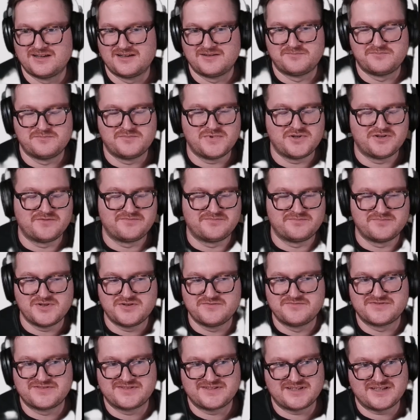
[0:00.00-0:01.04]

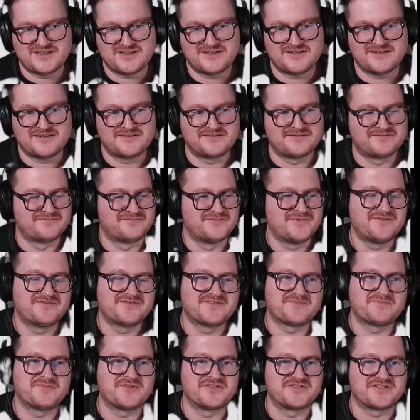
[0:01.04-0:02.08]
moves
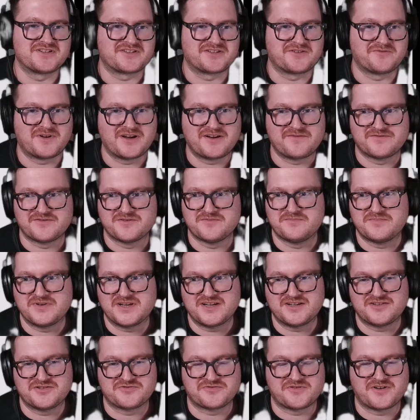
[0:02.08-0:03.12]
the project away from
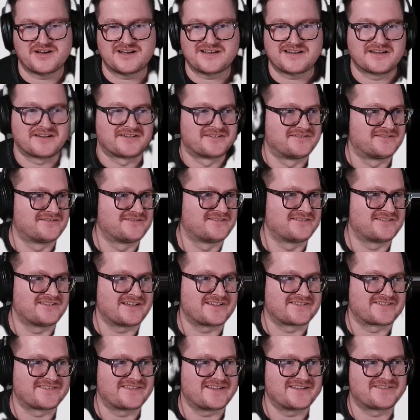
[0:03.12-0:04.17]
being dry.
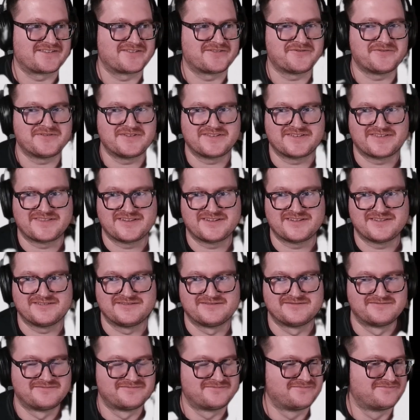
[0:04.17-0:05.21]
That's always the
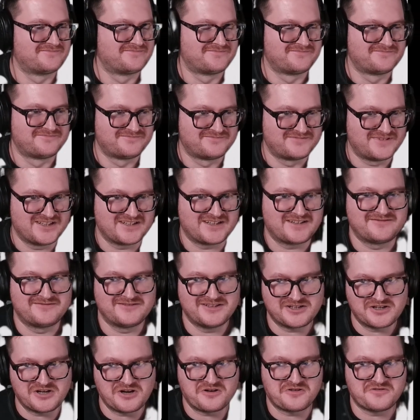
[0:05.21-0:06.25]

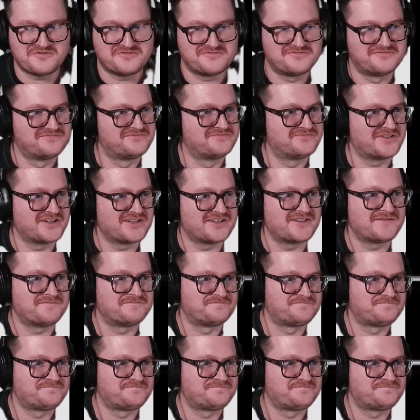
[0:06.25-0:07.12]
goal, really.